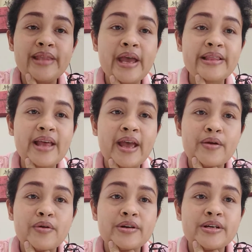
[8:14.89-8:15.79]
Tai Tai
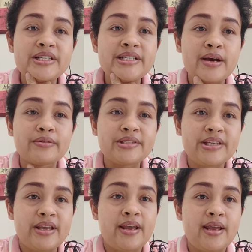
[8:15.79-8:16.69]
or Xiao
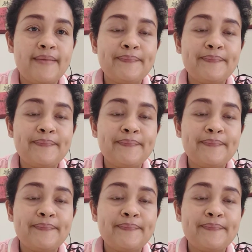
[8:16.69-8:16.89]
Tie.